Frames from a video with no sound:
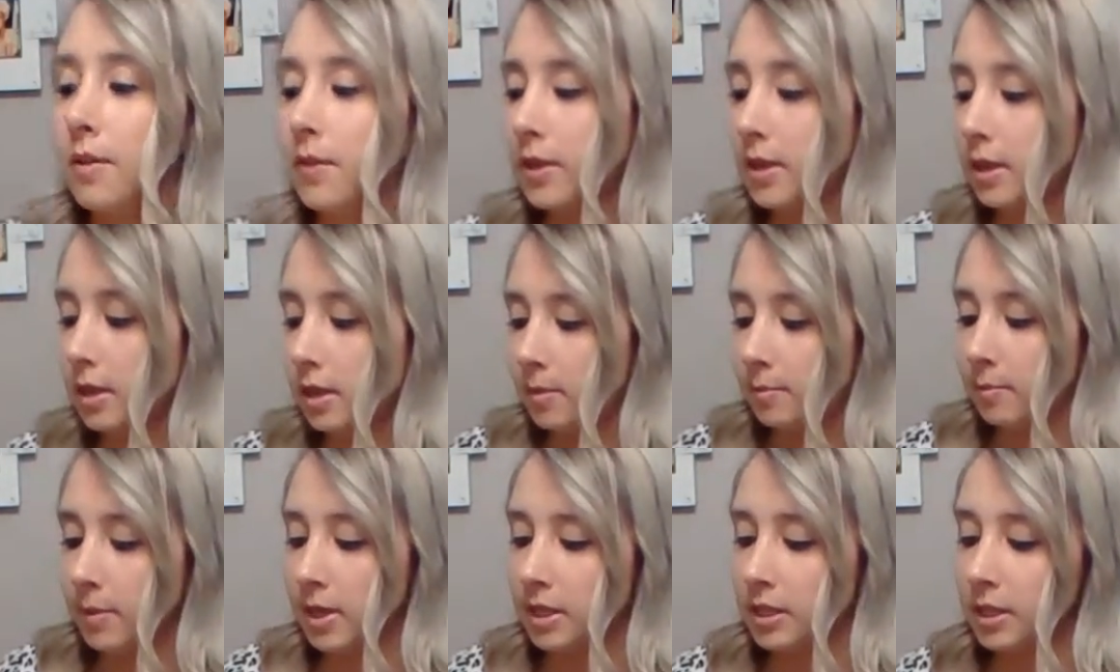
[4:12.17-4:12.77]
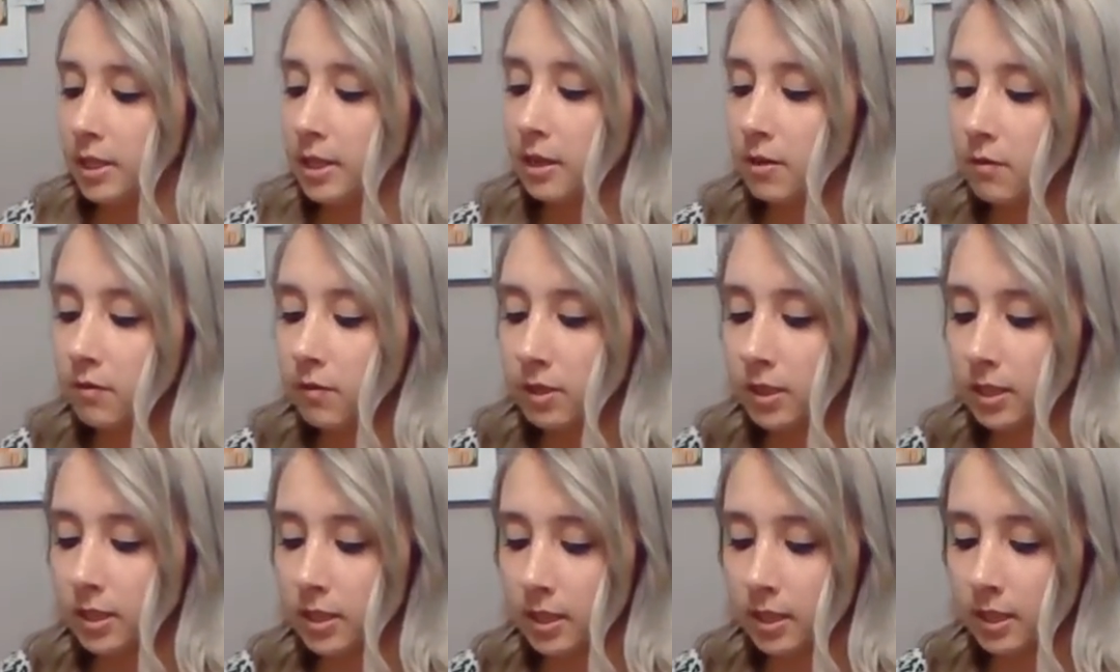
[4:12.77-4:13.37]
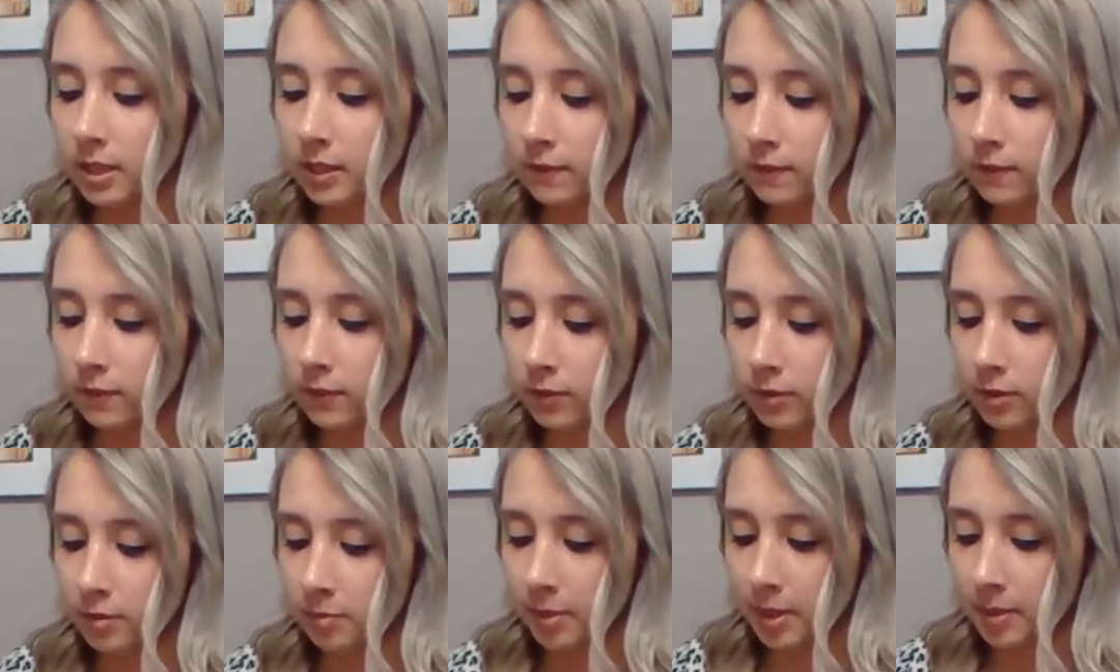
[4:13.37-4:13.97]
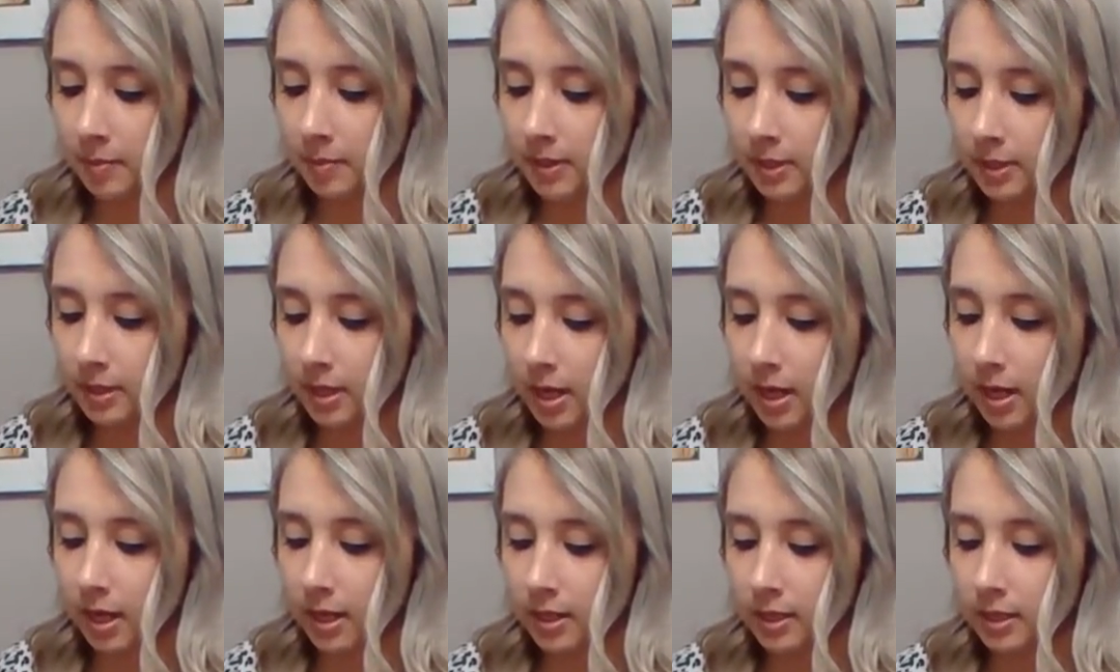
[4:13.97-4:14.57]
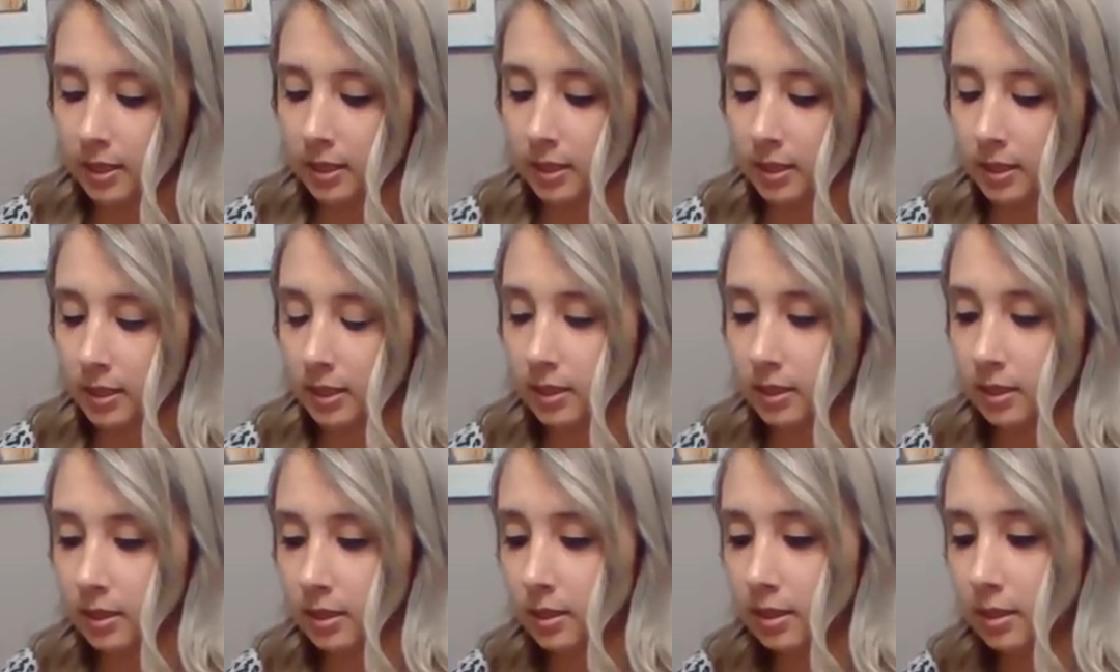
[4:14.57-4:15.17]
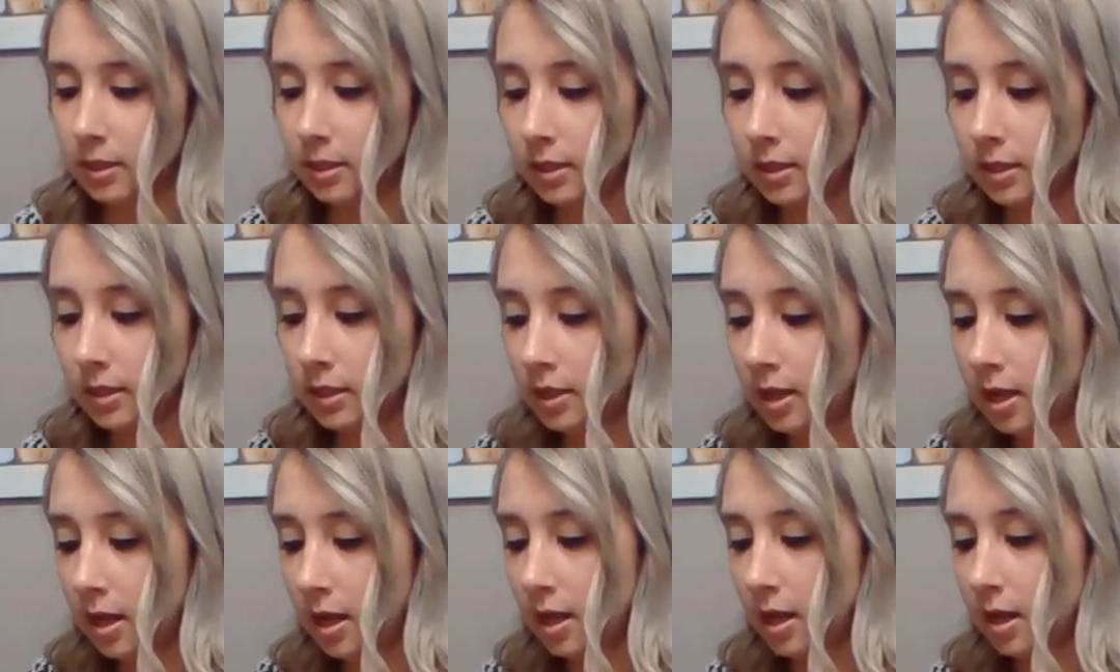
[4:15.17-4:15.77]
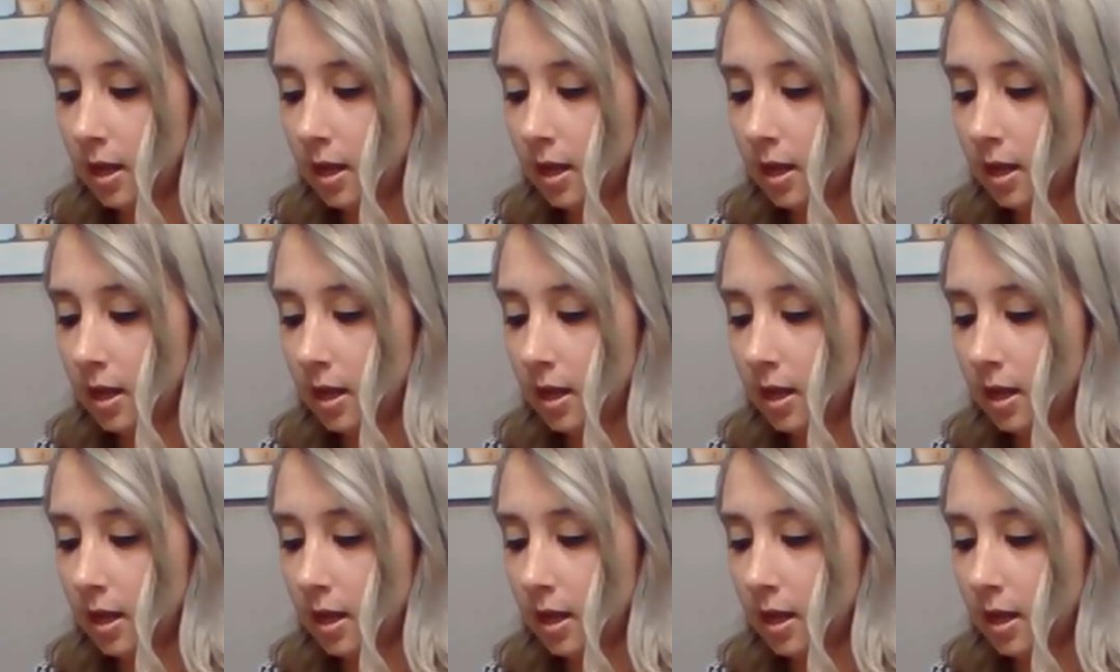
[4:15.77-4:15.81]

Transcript: The main thing I want to see for the baby's eyes is the